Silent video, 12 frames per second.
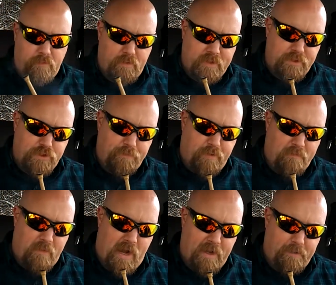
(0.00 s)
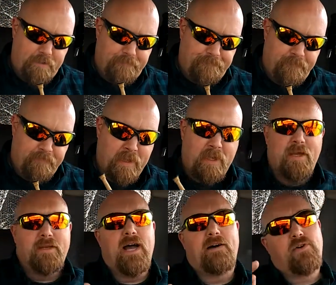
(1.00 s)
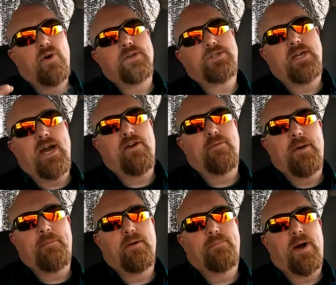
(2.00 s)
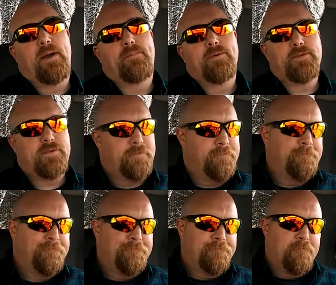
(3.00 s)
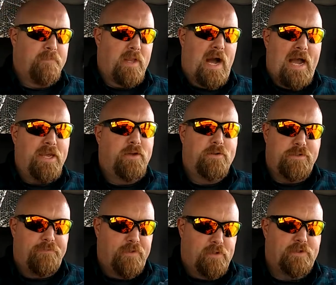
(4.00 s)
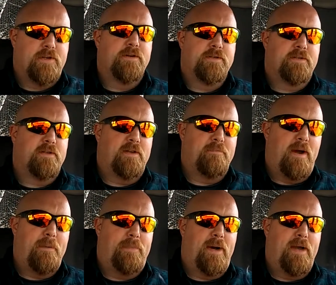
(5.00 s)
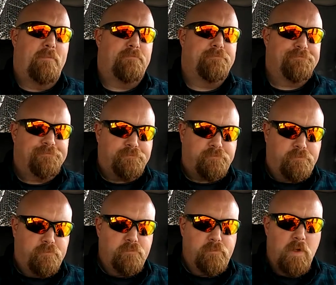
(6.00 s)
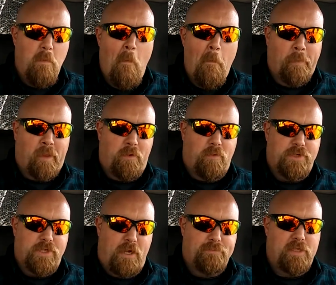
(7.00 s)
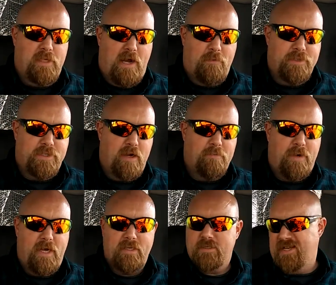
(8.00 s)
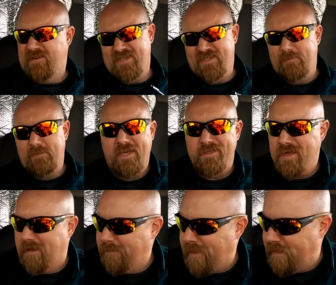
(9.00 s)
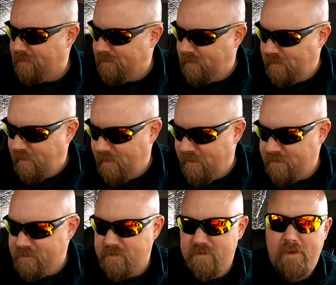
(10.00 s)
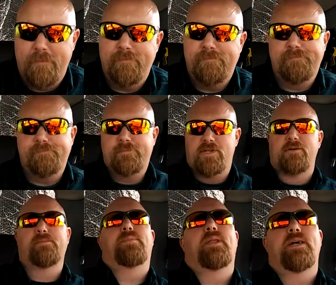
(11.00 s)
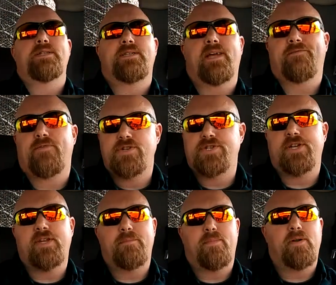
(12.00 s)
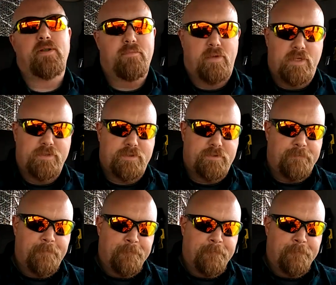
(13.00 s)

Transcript: It's super mild. Now, of course, you got to remember, pipers, I use filters in my pipe, which helps a lot with tongue bite and stuff. I seem to get tongue bite a lot on some certain blends, like Virginia Burley blends.